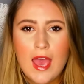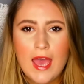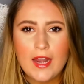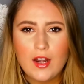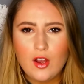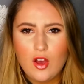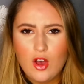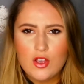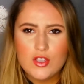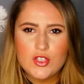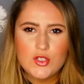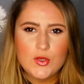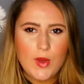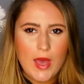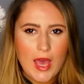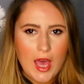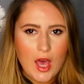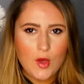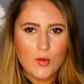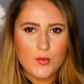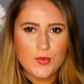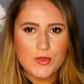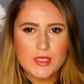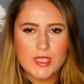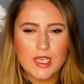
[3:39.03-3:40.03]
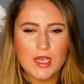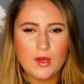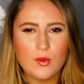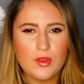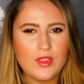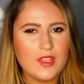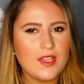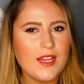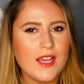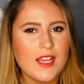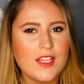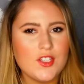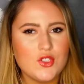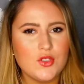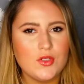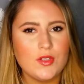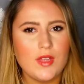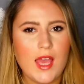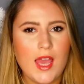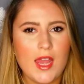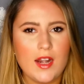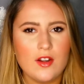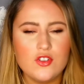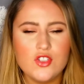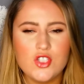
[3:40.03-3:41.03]
It also helps with a natural
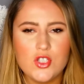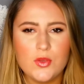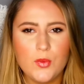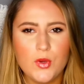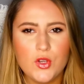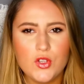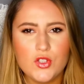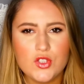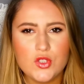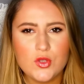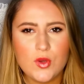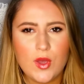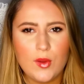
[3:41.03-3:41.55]
energy boost,